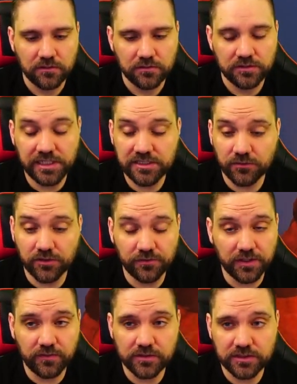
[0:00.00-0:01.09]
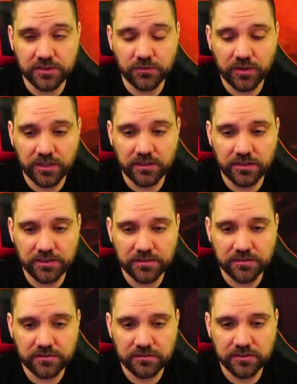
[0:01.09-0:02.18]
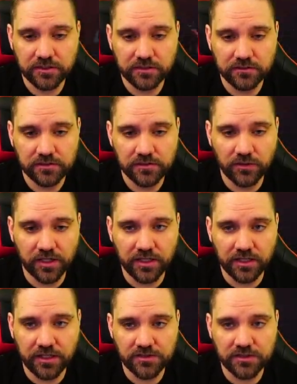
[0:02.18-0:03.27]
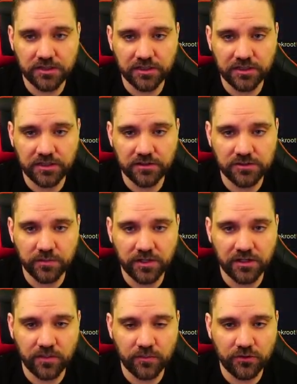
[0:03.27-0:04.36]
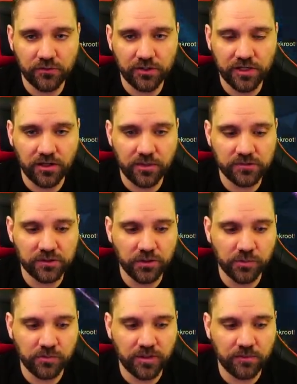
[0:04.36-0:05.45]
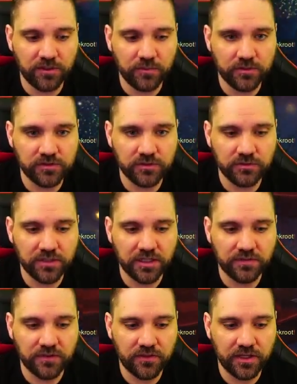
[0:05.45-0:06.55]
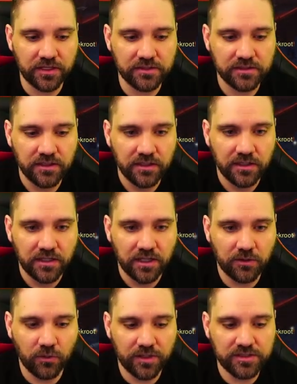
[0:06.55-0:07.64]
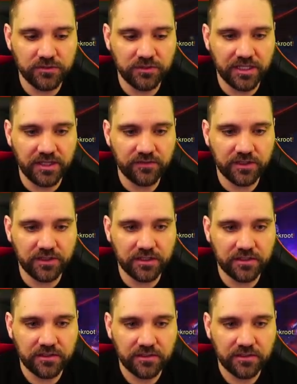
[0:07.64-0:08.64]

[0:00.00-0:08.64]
Decent Rift levels this week, at least, you know. So again, here's an elite here. So I'm going to number 3 on them to group them up. Number 2 to get the things. I'm going to left click